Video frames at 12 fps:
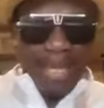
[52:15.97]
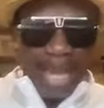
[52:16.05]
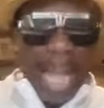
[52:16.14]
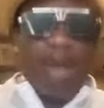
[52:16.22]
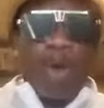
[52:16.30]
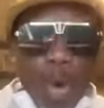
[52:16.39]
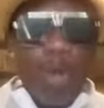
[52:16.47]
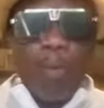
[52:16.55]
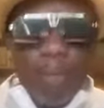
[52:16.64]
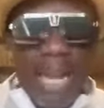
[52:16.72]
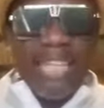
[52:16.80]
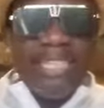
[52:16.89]
A good
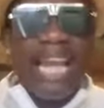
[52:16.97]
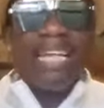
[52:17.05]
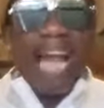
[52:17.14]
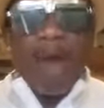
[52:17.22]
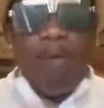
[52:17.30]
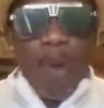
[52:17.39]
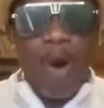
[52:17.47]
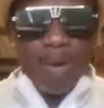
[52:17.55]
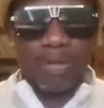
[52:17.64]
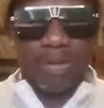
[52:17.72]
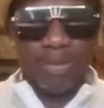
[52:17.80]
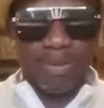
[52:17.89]
plated
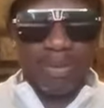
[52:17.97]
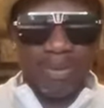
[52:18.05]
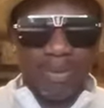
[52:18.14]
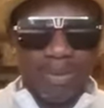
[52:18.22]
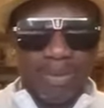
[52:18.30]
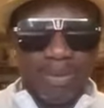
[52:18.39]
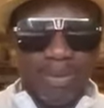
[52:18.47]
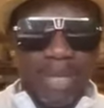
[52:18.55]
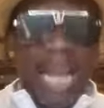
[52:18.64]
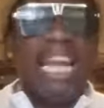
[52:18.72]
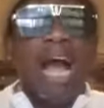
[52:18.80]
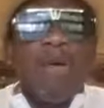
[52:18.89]
award.
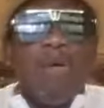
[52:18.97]
And I'll